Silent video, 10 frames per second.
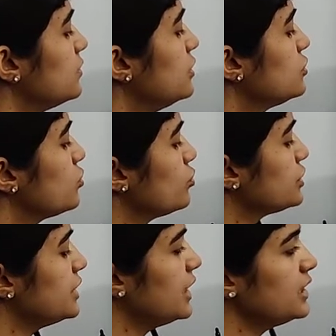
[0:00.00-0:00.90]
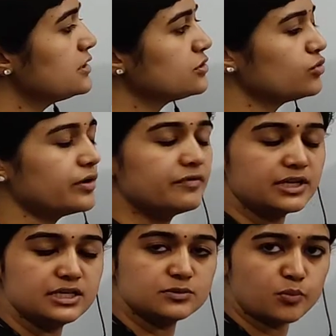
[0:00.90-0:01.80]
dissociates to a
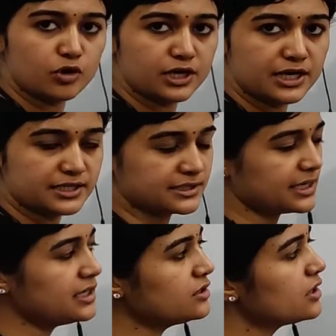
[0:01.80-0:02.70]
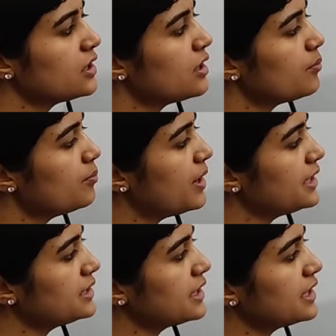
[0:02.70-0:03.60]
very smaller extent,
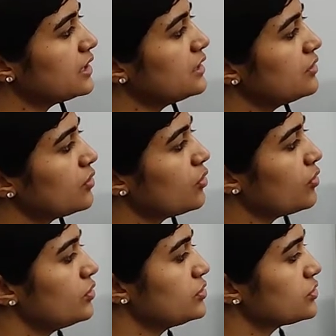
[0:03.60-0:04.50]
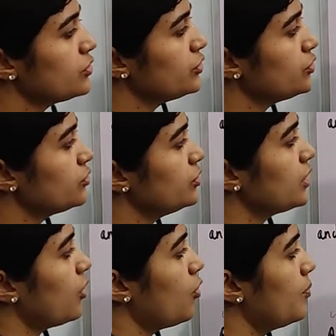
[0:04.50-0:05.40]
but here also due to
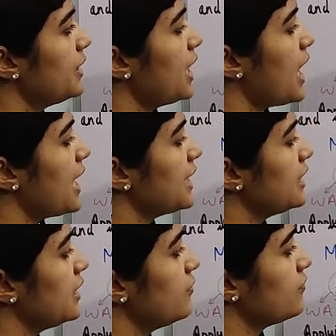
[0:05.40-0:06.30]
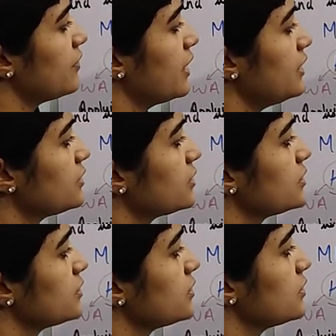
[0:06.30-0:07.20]
the common ion effect,
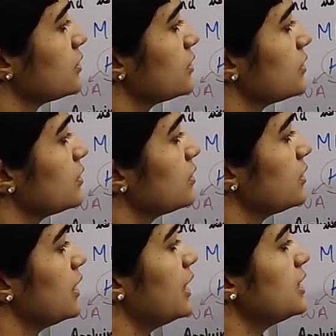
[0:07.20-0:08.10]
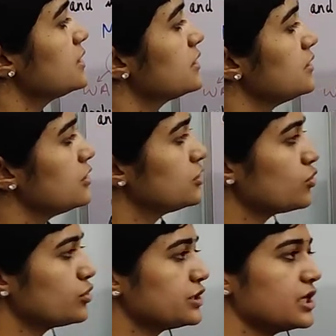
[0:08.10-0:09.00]
its
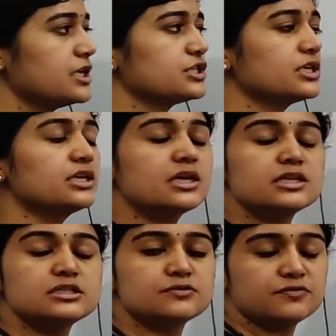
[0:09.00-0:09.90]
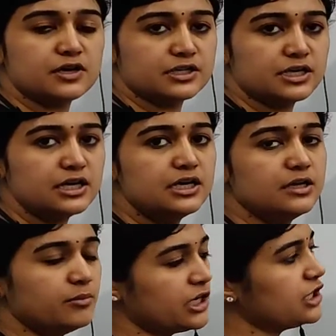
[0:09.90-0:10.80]
dissociation is further
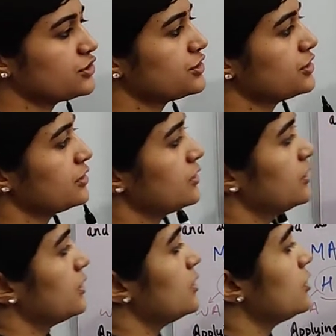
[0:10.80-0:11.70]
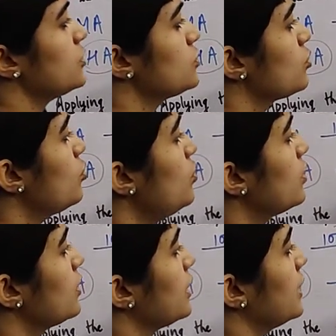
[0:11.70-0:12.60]
diminished. So
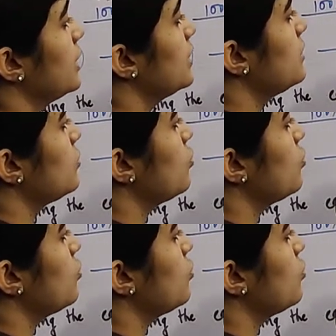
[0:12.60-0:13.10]
here